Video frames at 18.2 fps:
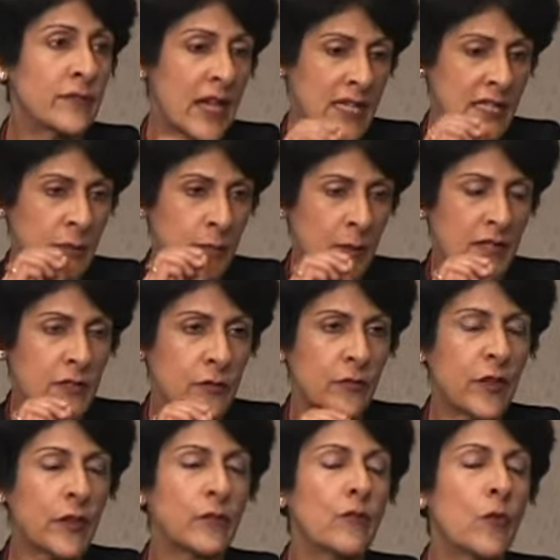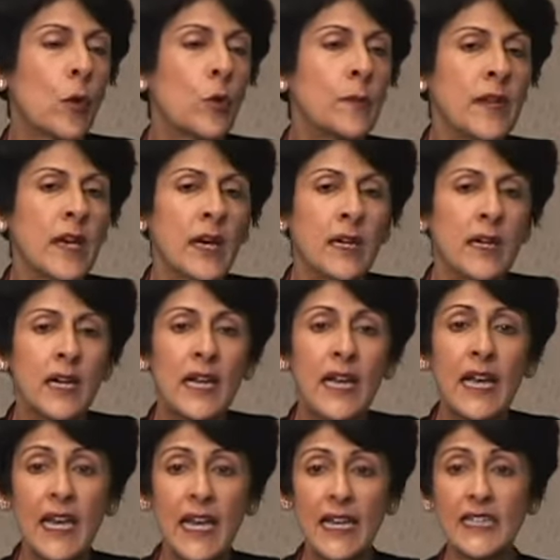that specific phobia,
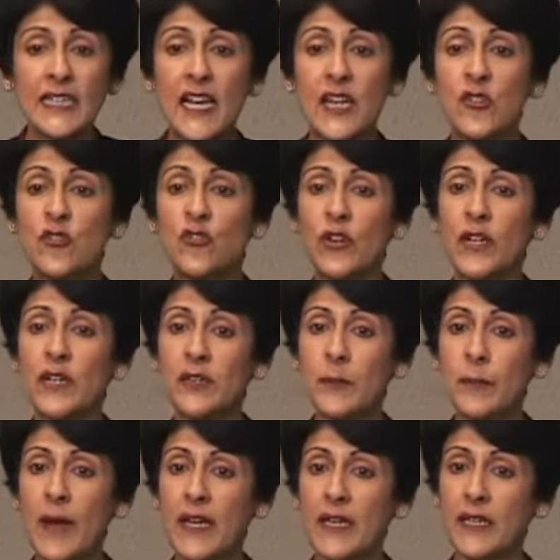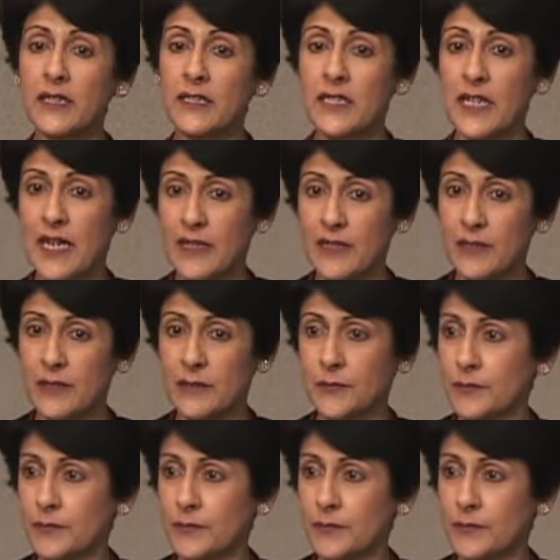it can trigger a panic attack.